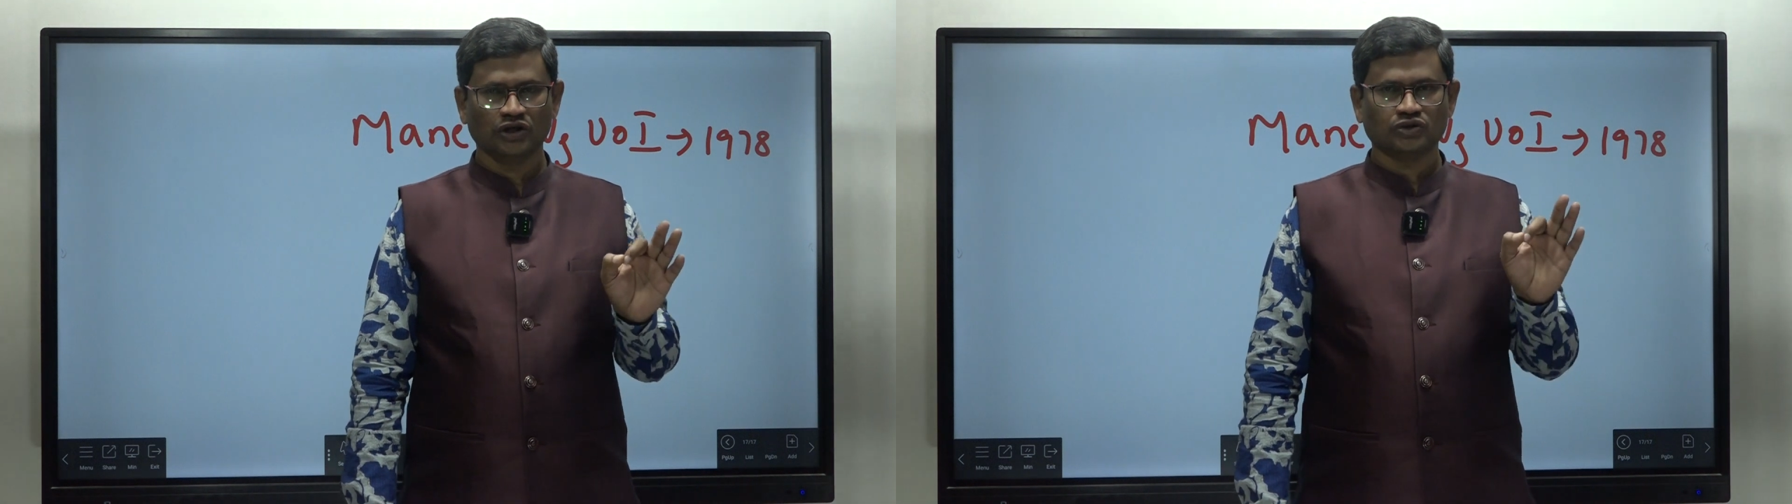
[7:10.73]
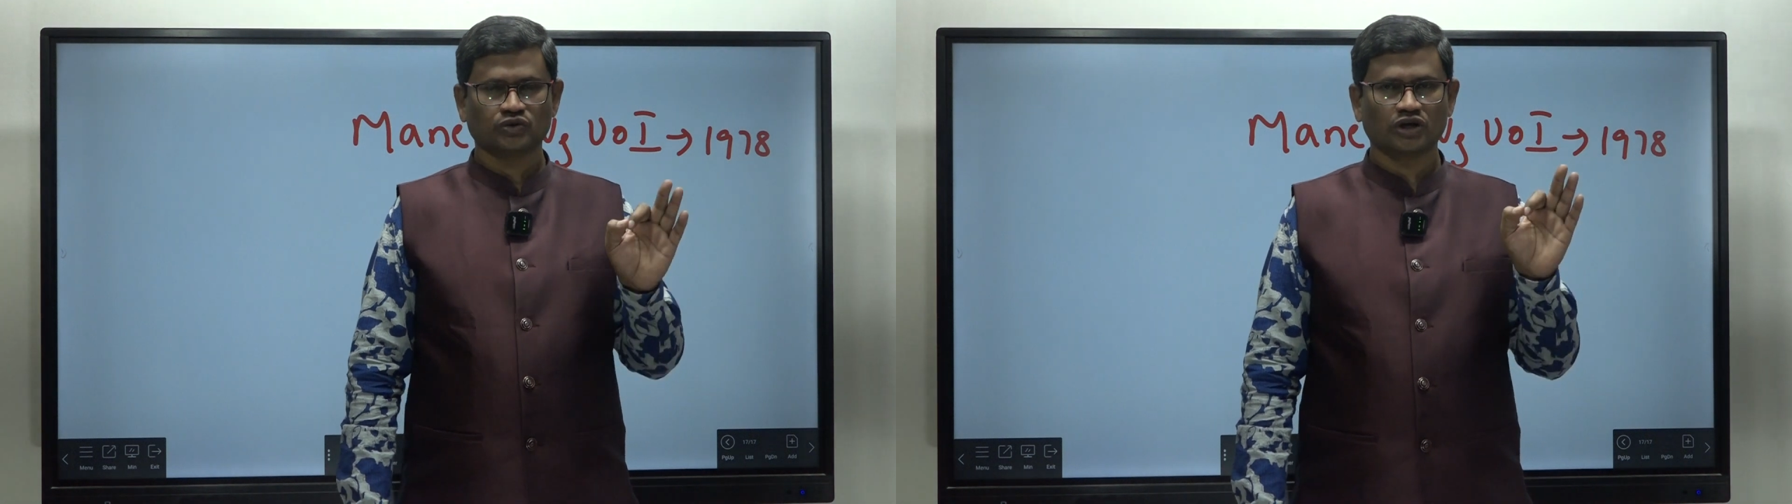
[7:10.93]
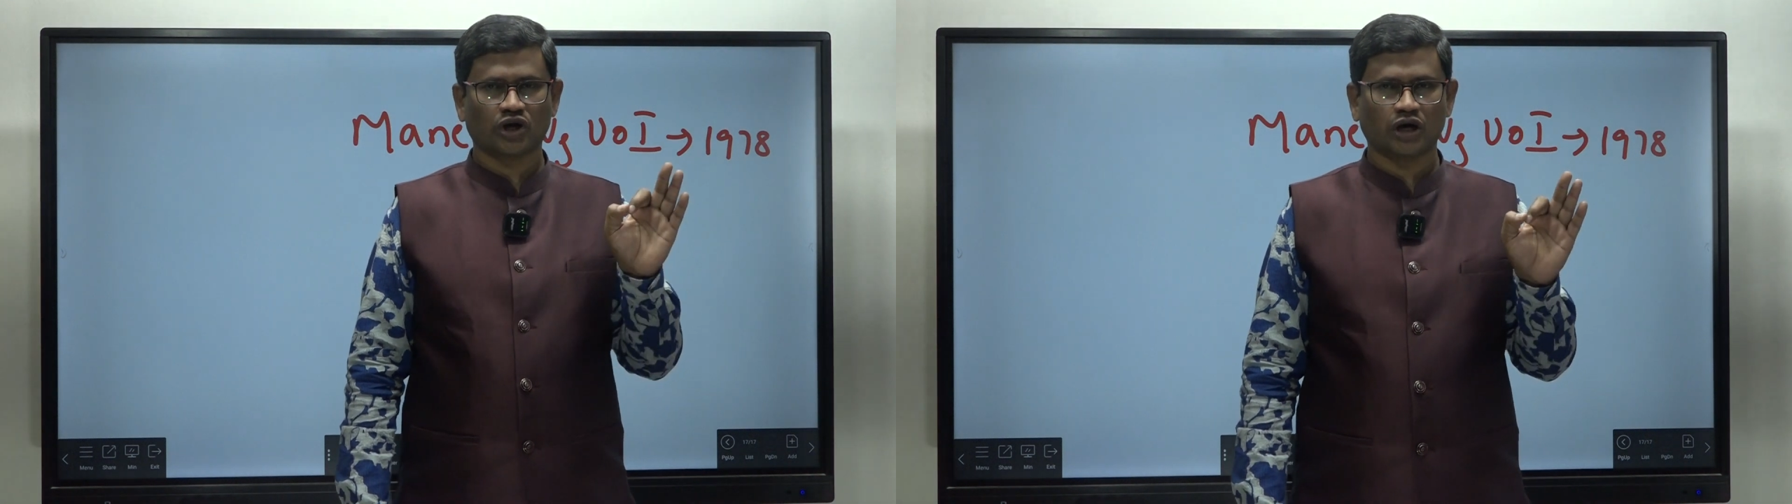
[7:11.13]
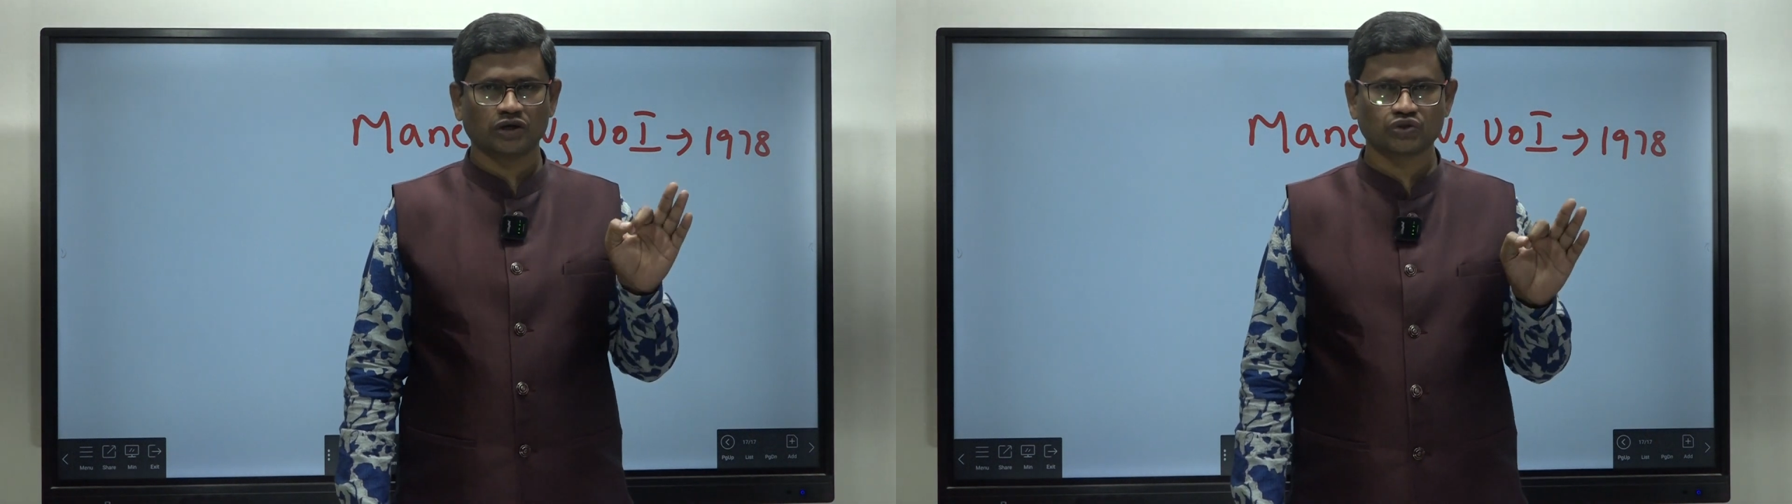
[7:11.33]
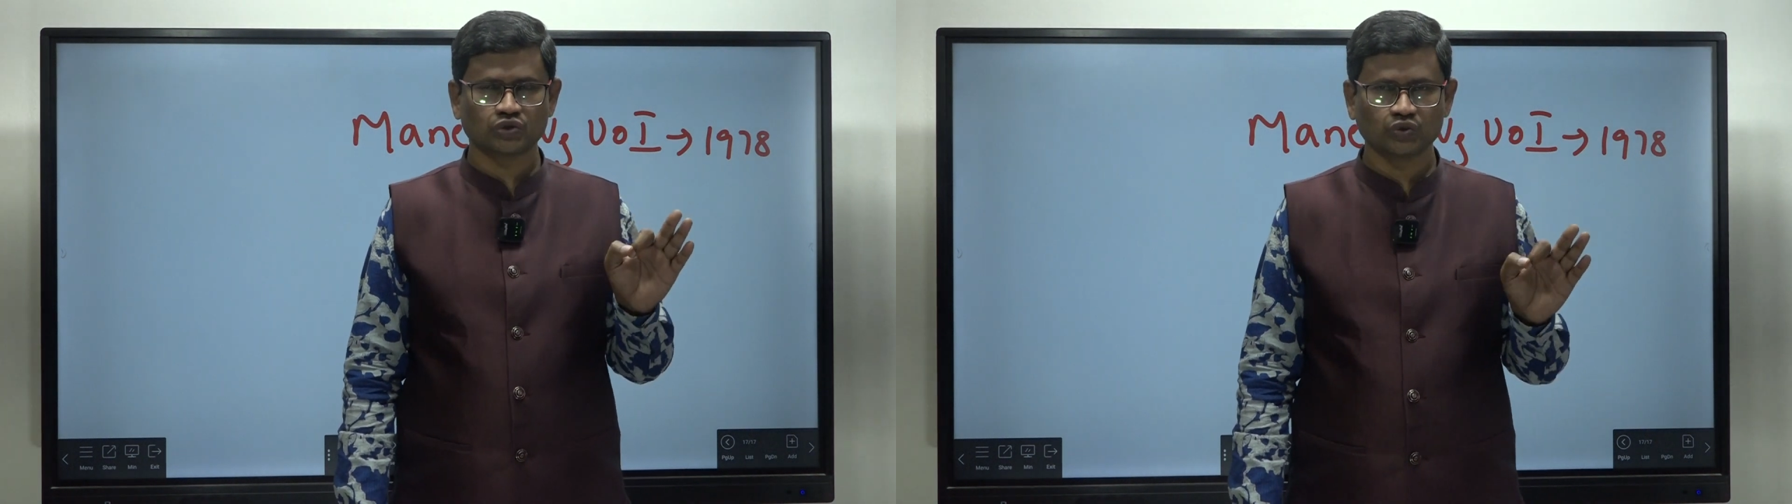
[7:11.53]
So the
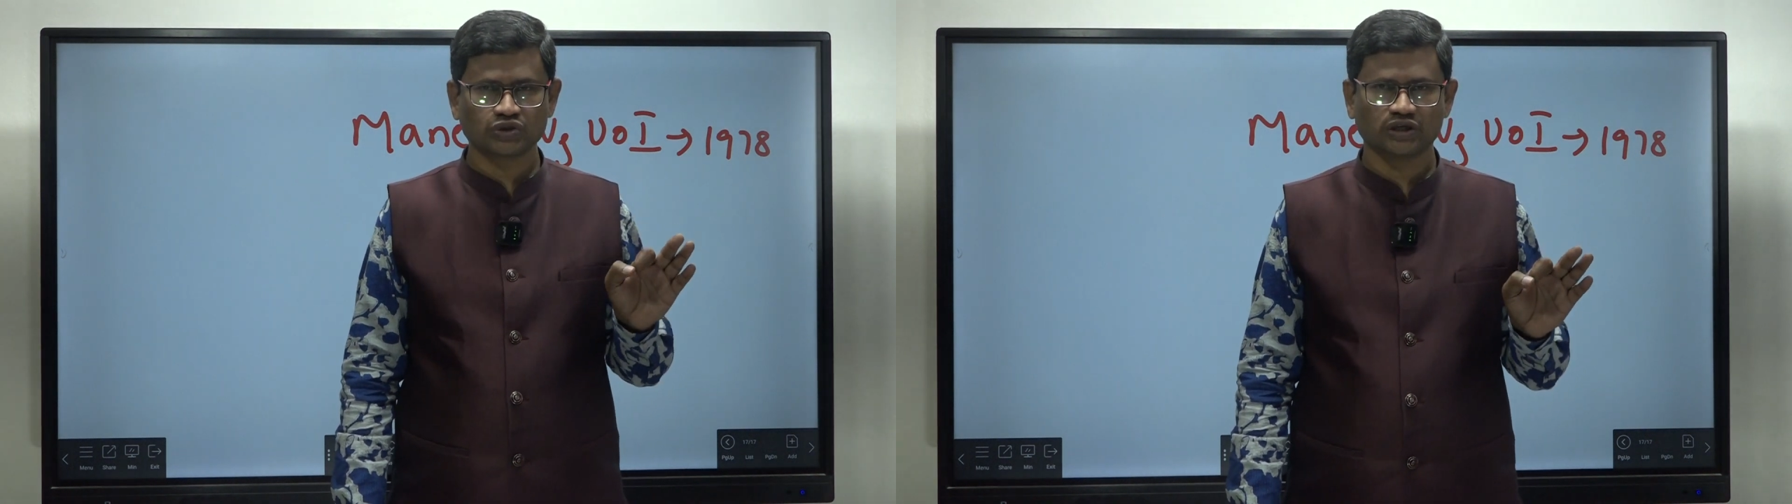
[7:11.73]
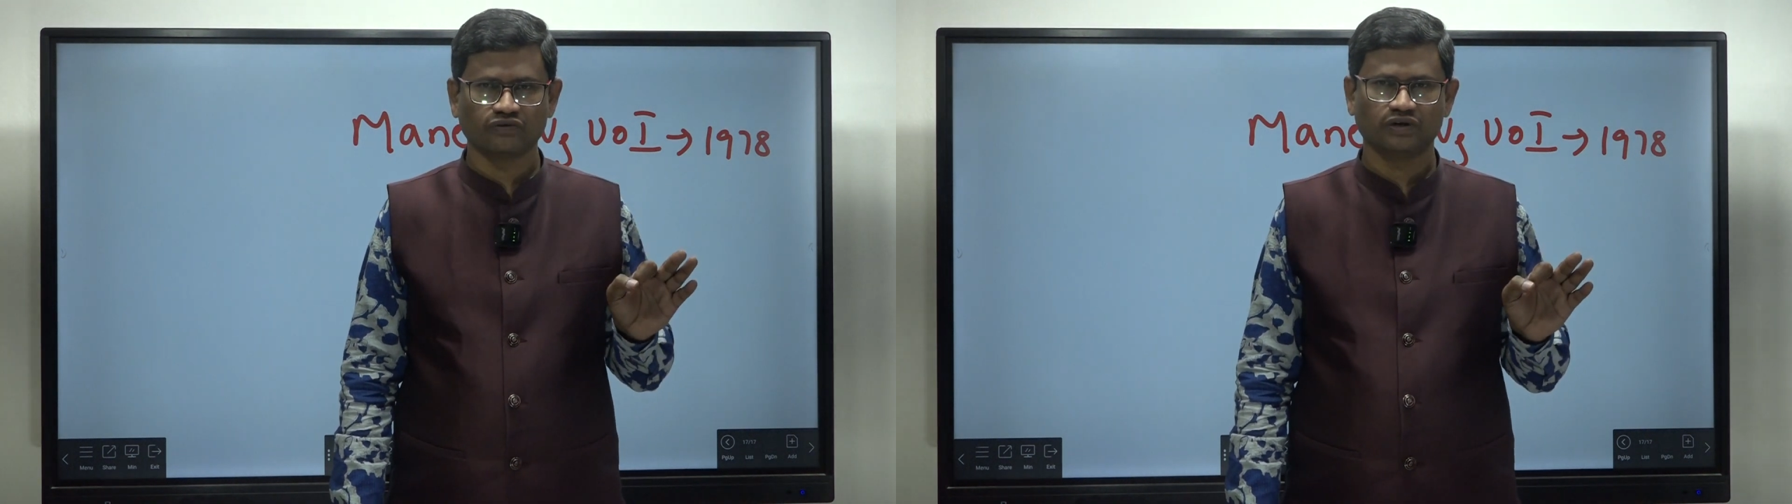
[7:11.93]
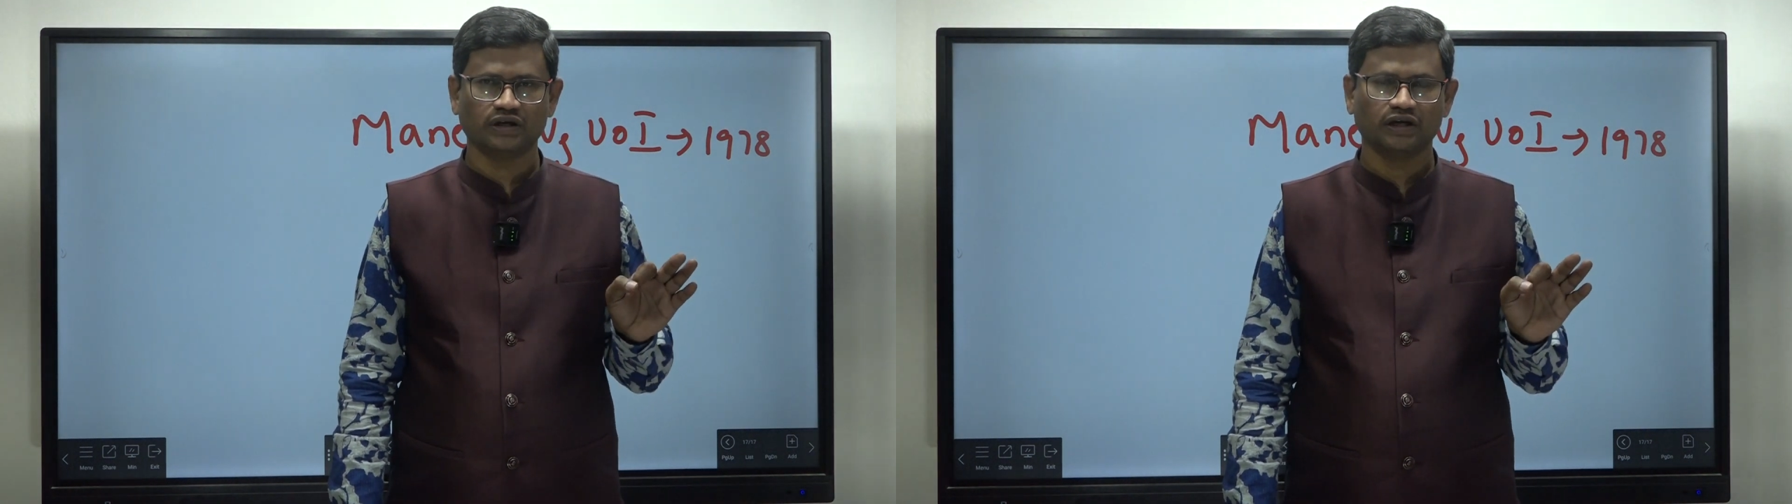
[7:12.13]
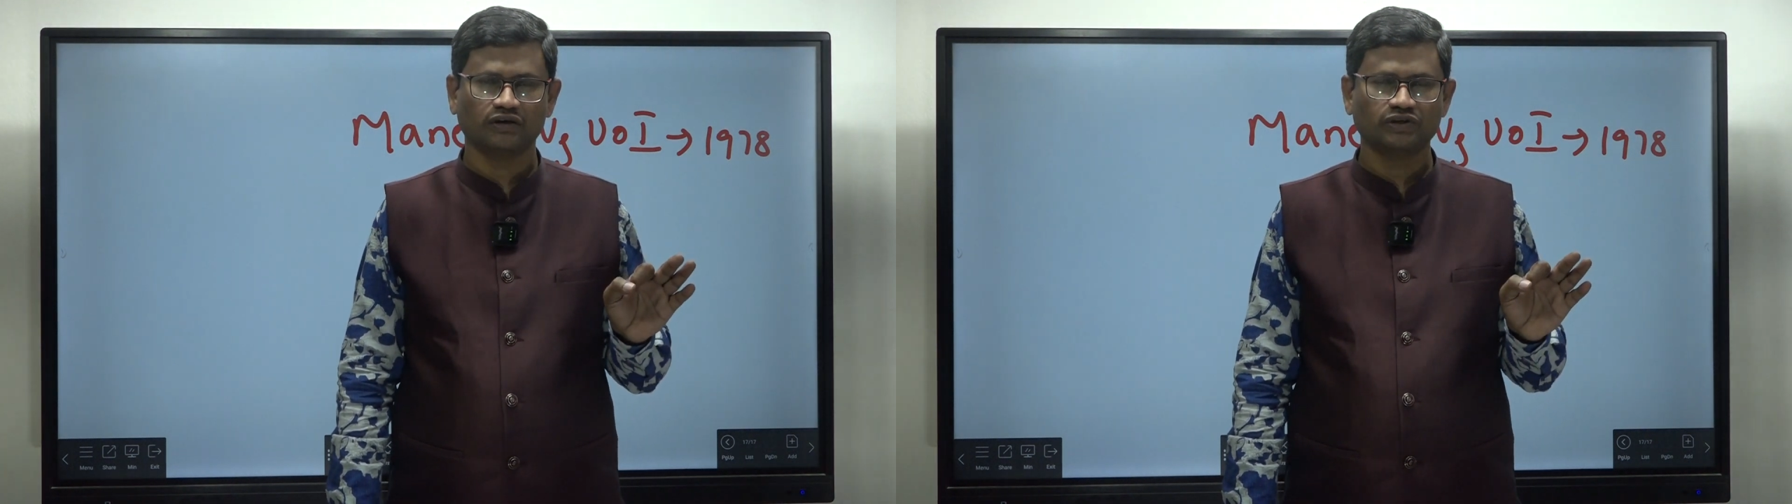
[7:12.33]
Constitution of India,